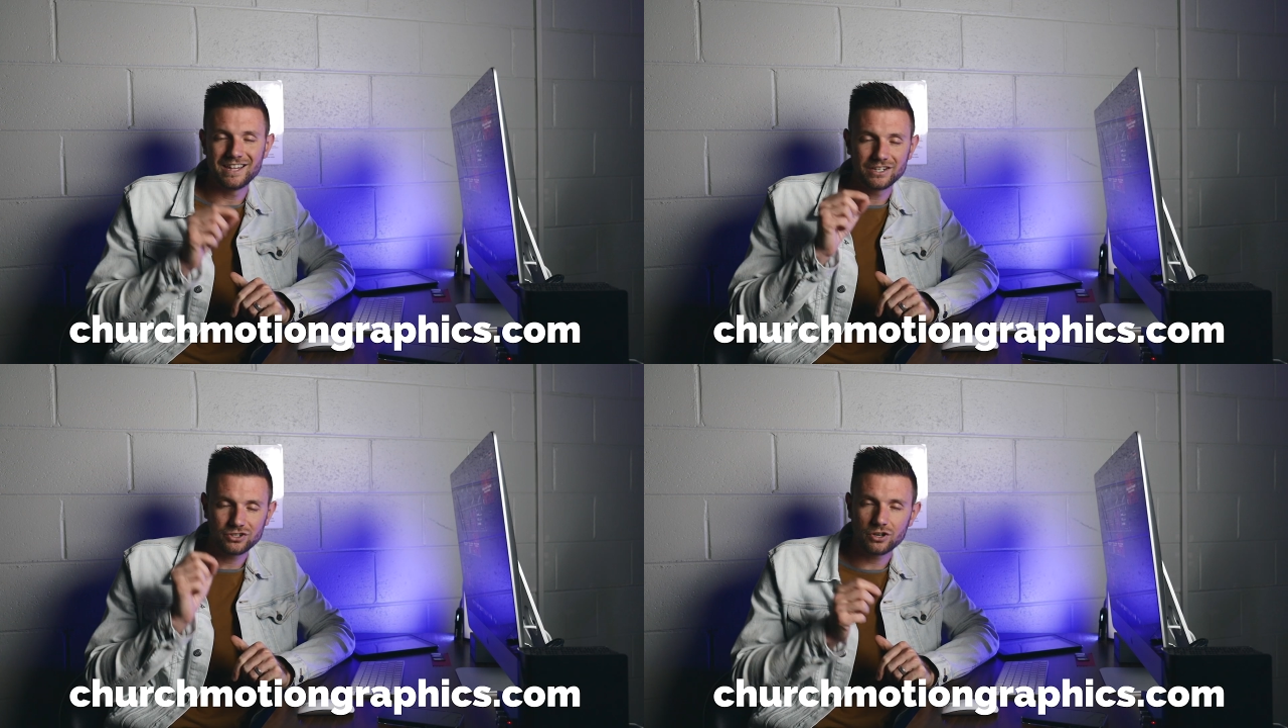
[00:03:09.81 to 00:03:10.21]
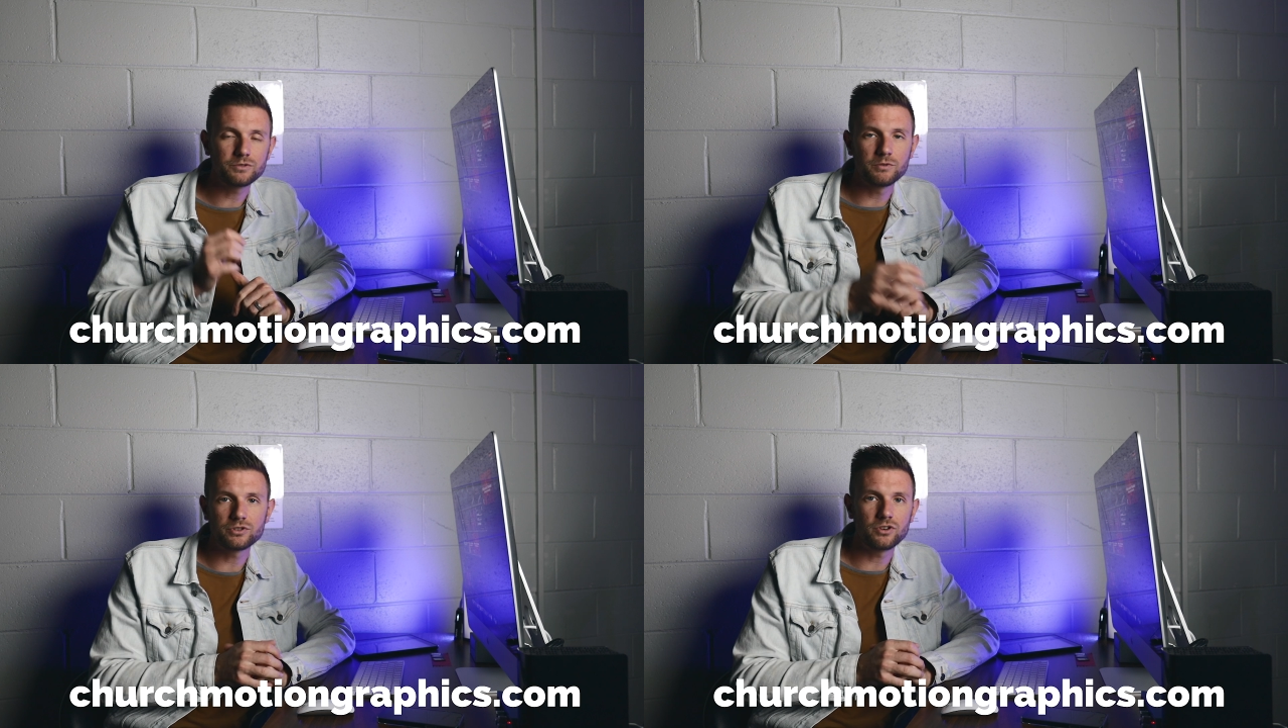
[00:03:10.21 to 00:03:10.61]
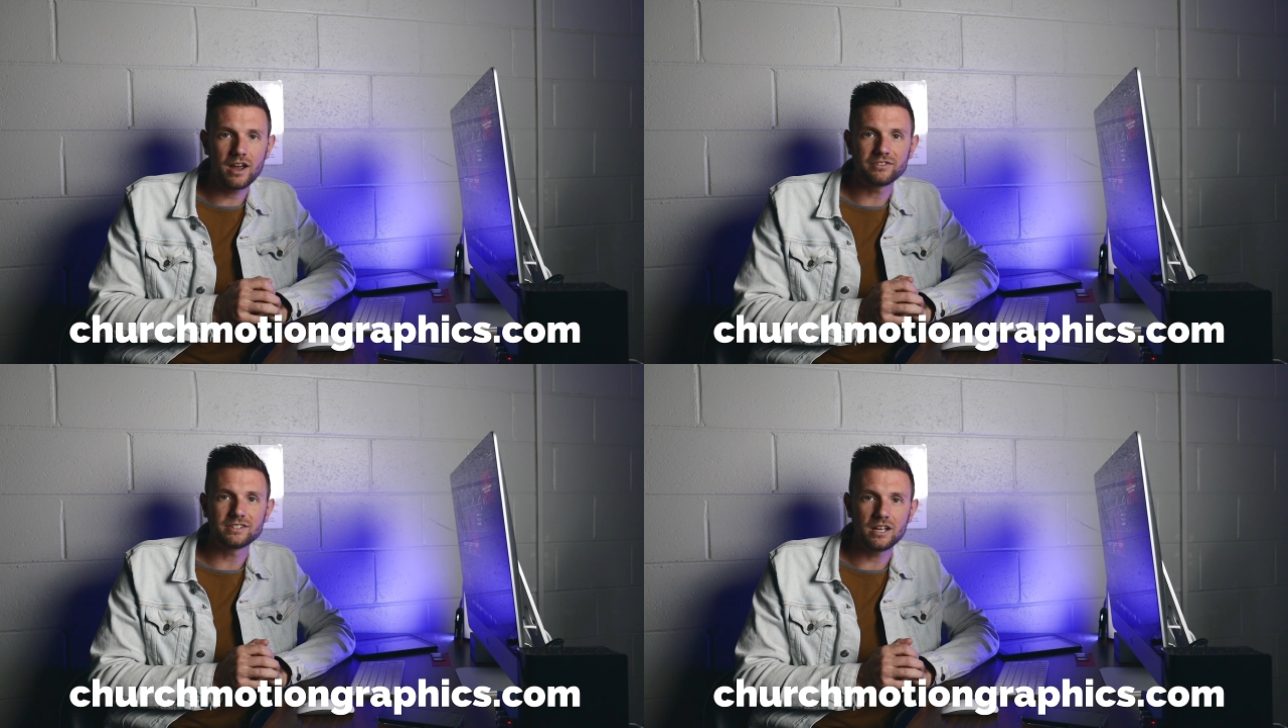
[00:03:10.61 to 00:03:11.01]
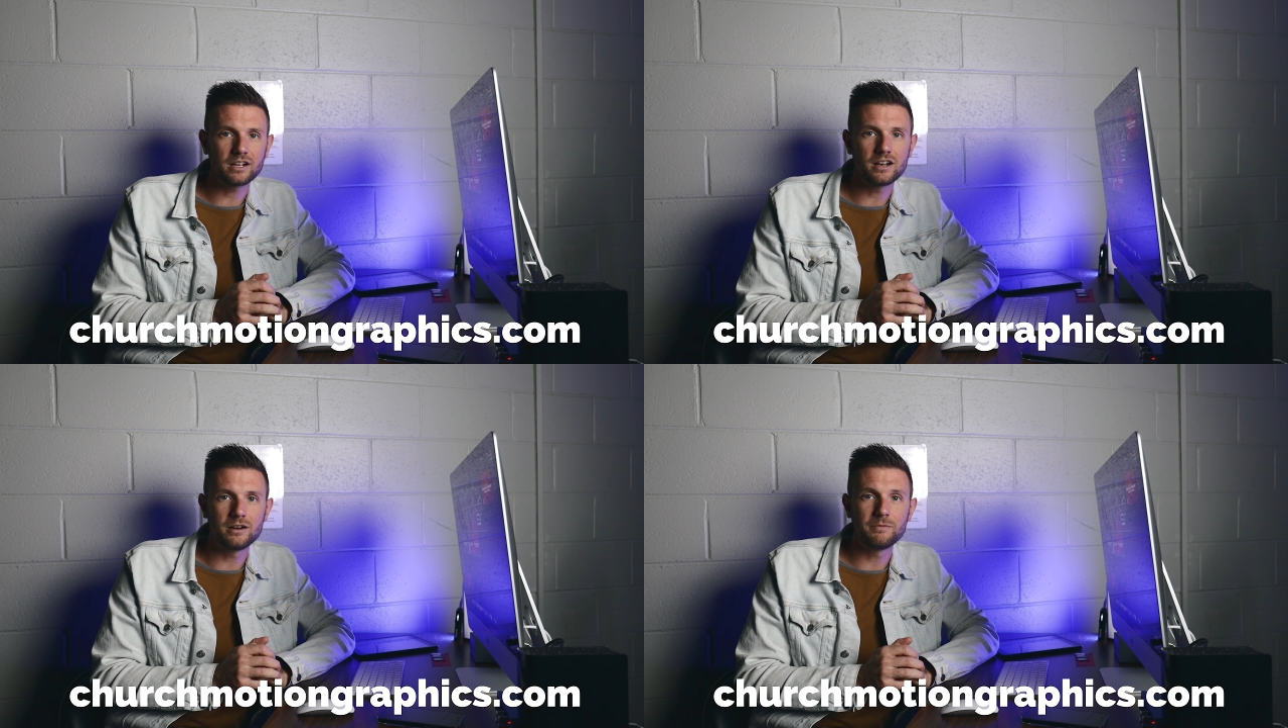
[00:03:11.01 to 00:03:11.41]
that's
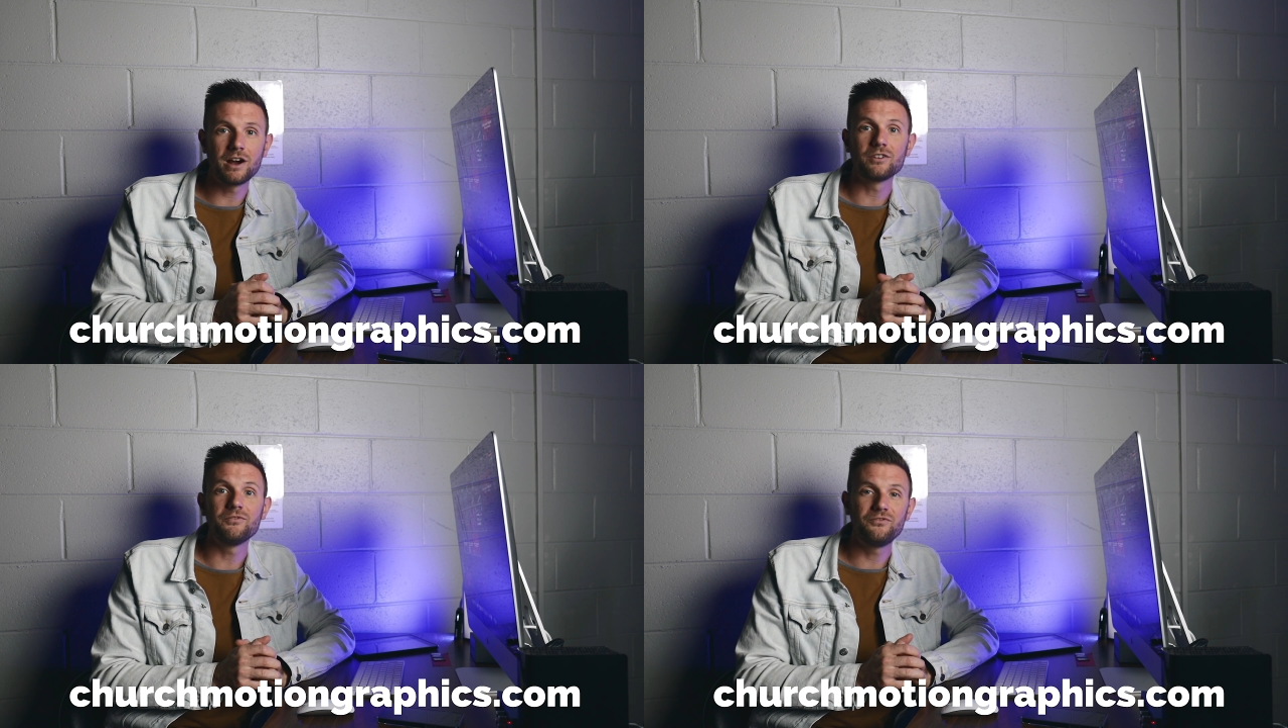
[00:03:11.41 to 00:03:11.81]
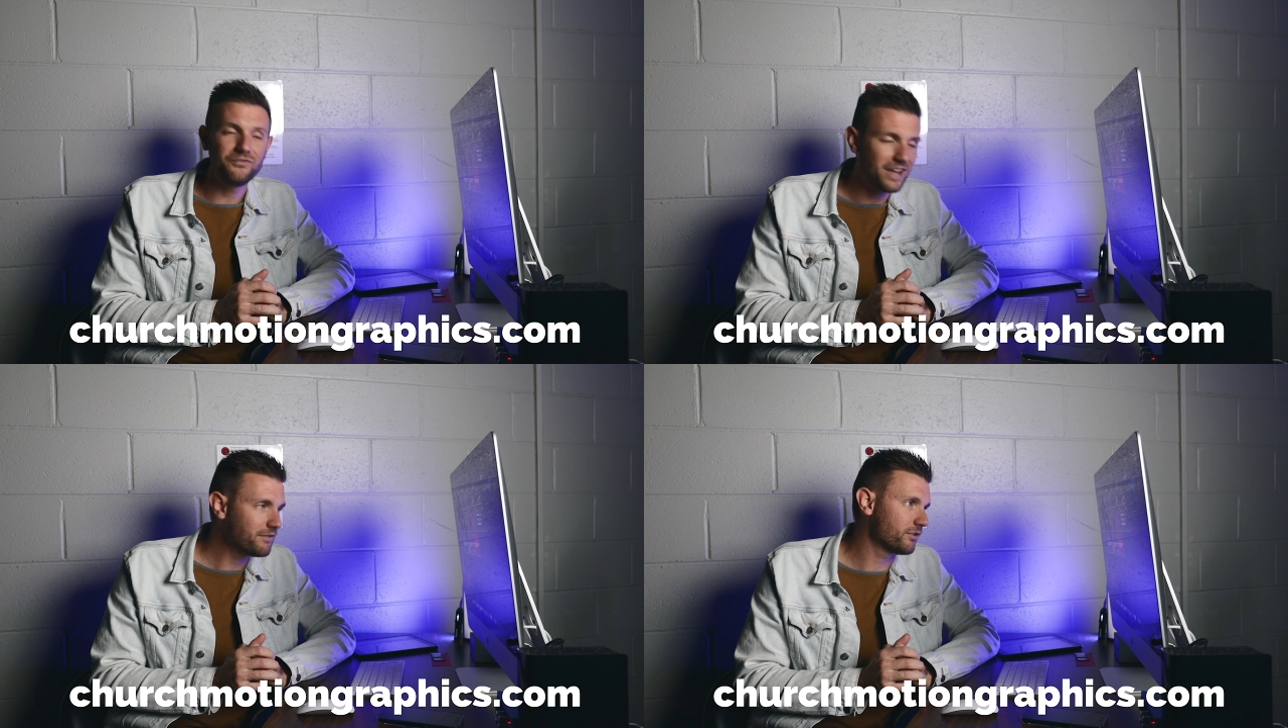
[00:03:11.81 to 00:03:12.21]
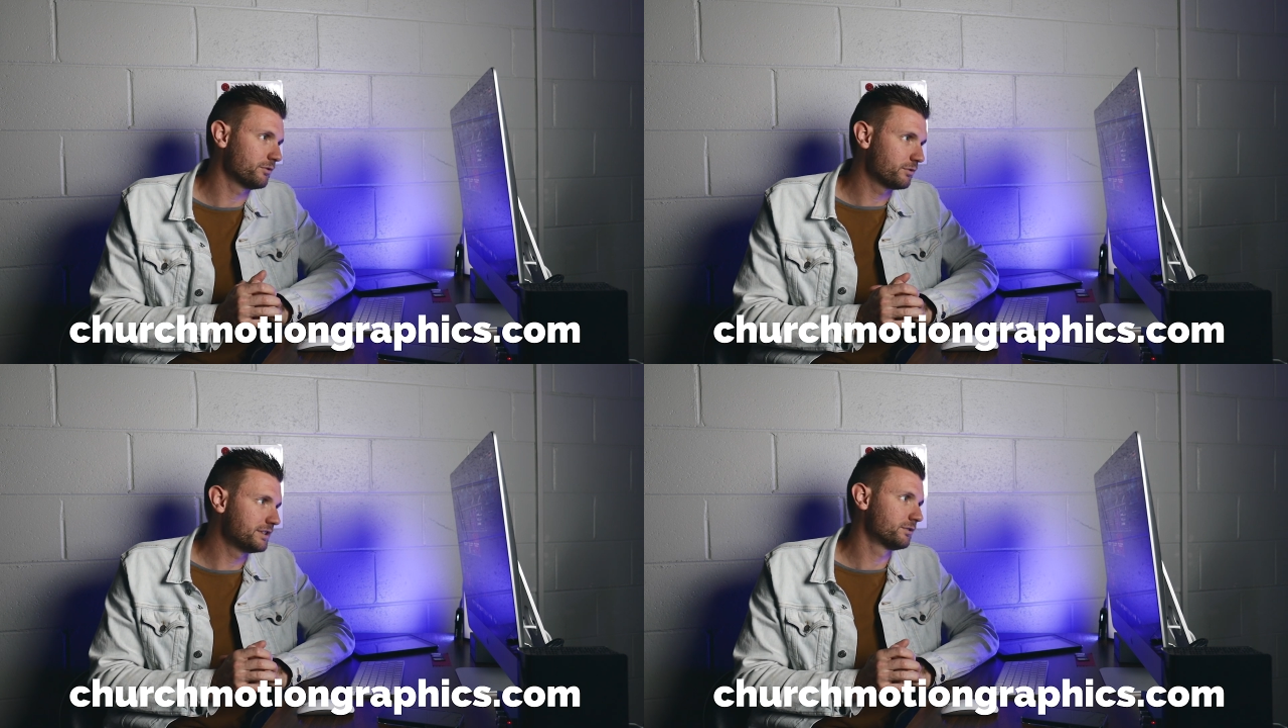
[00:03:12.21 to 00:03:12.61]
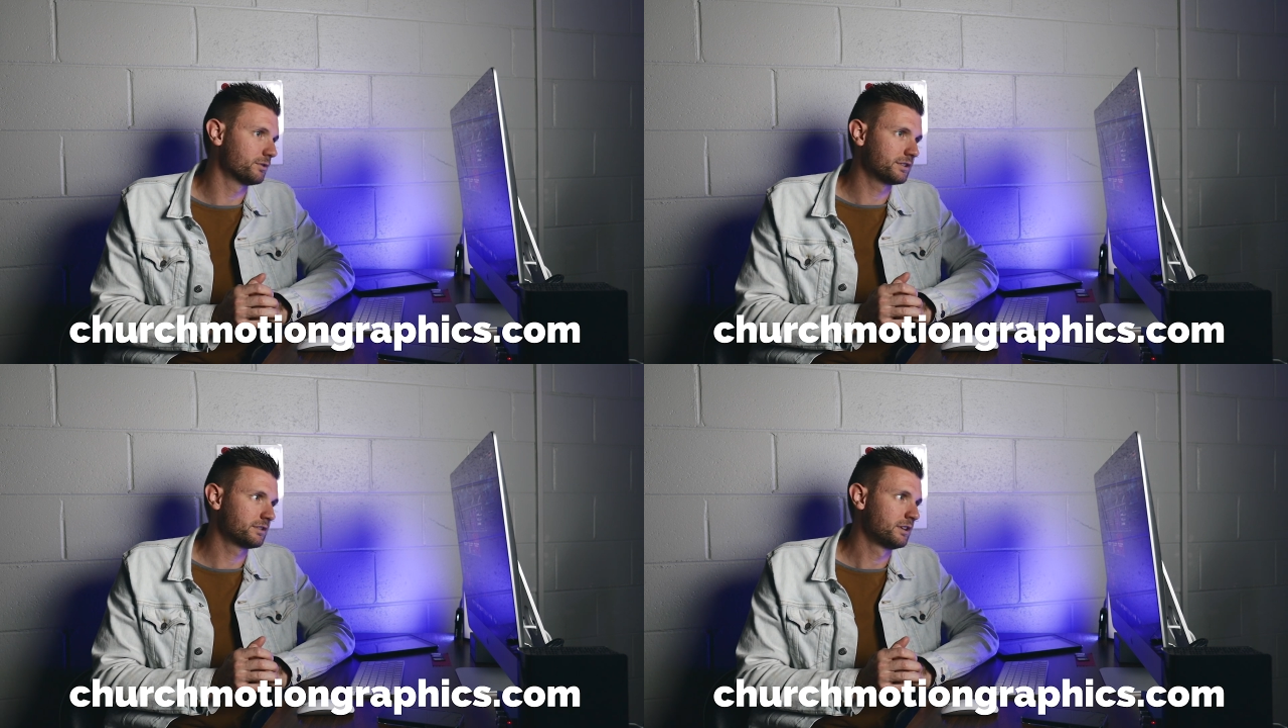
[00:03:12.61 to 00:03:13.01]
churchmotiongraphics.com, our favorite resource